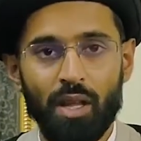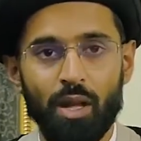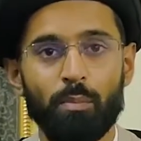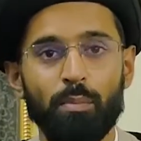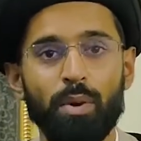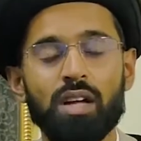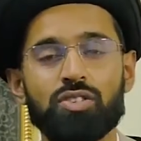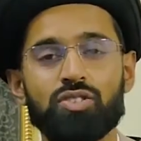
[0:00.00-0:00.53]

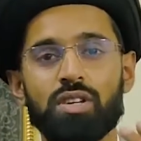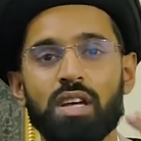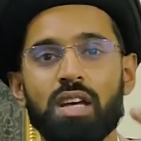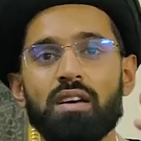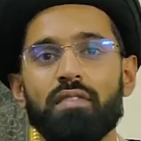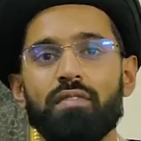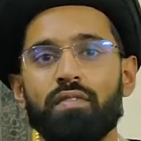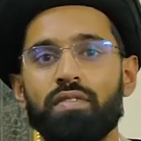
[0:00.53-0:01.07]
But
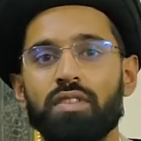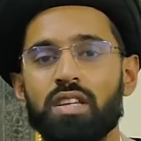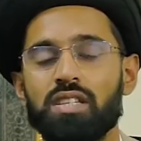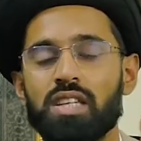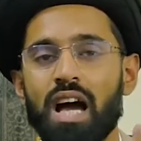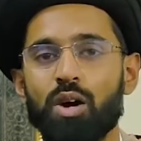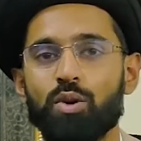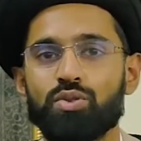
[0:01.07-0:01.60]
if the
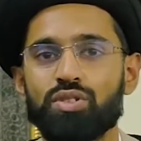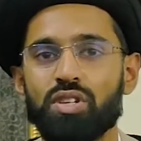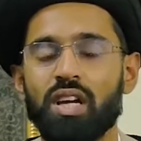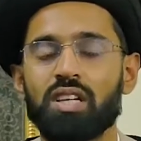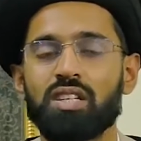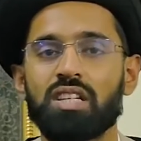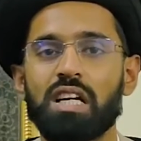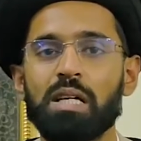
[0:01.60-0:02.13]
doubt,
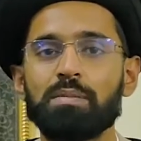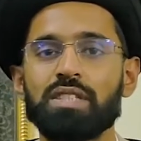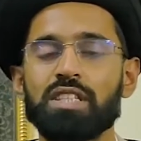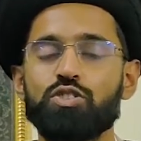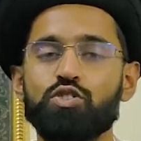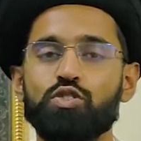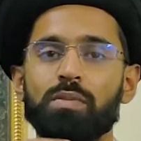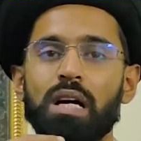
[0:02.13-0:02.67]
it comes
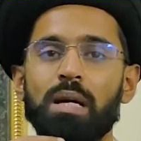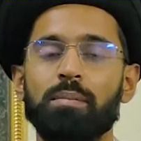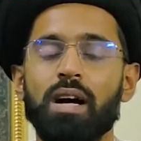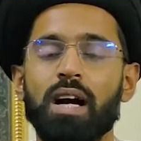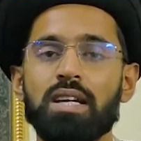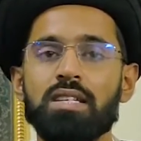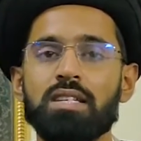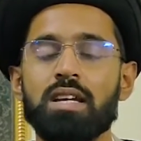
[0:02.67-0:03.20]
into my
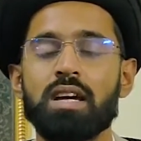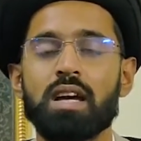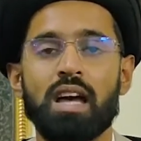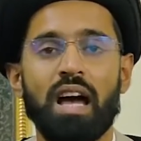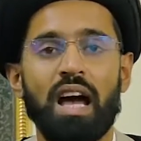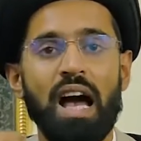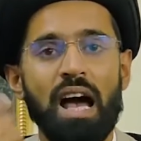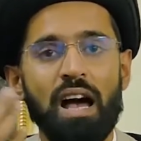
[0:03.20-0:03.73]
mind
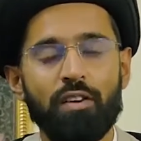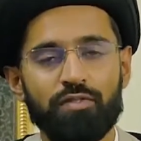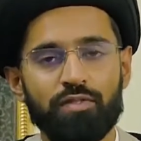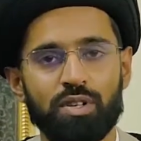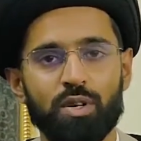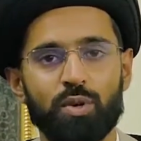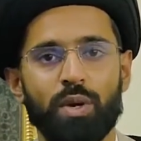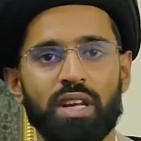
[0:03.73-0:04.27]

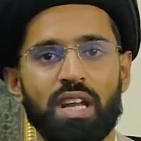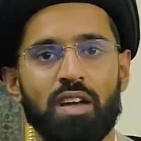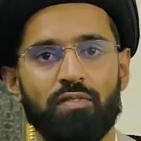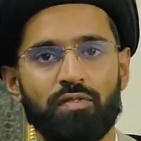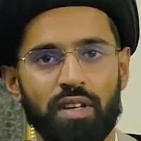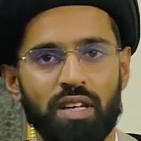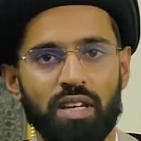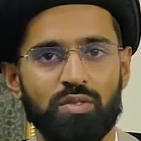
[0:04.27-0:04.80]
after when I
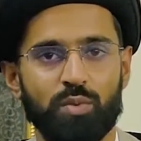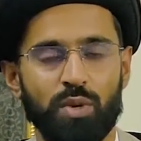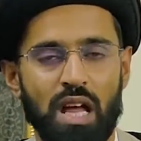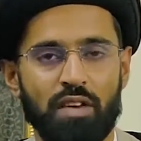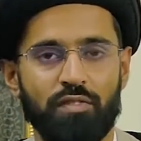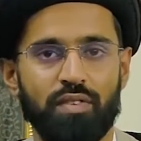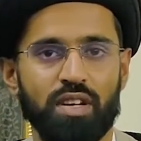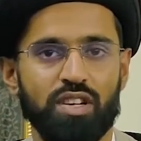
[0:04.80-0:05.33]
finish
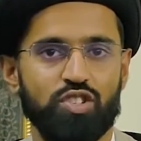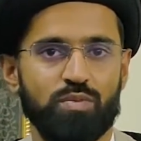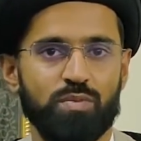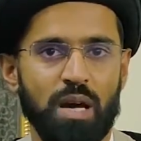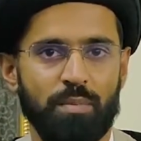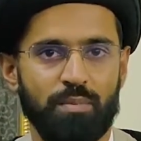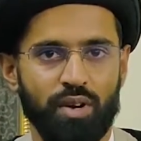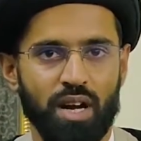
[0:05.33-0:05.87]

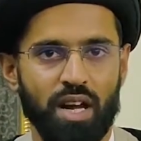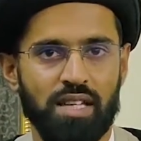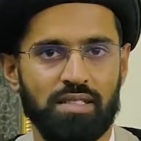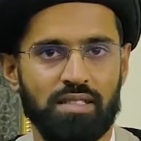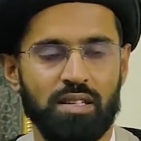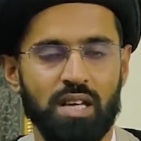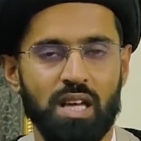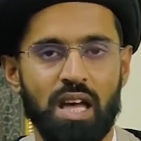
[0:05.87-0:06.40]
my
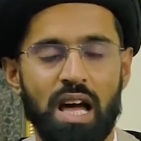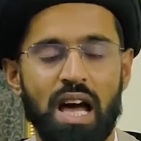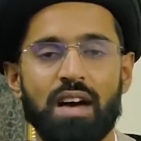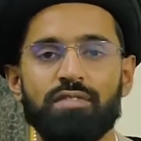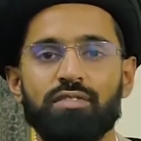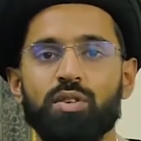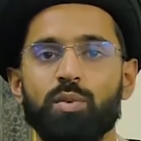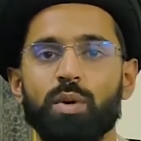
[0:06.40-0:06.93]
prayers,
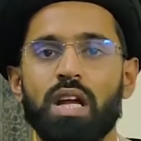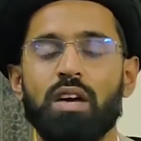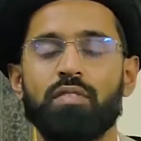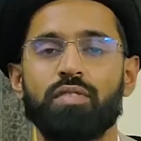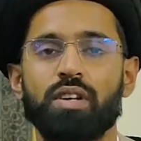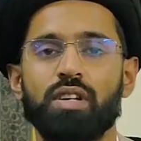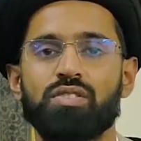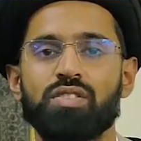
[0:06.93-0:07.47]
after when I
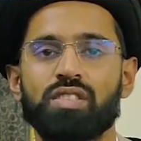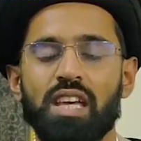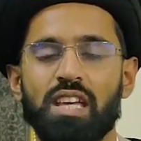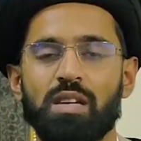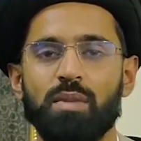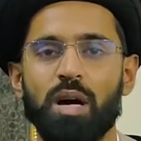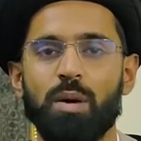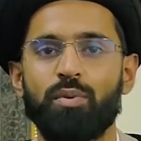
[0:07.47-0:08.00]
finish
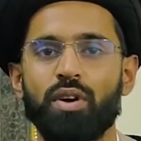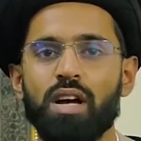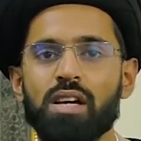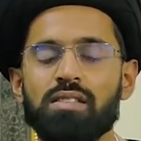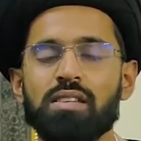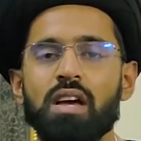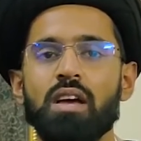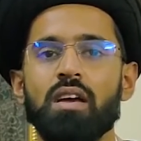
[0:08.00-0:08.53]
saying my prayers,